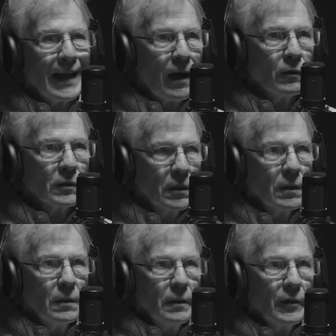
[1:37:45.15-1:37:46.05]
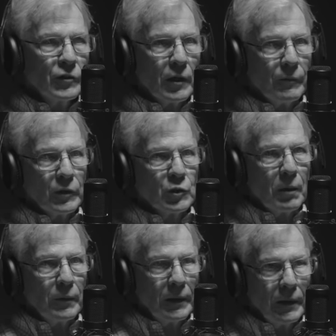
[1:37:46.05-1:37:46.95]
out instead of
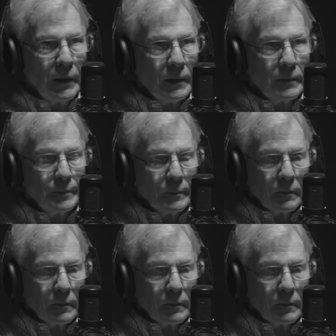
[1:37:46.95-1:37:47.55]
exploding in.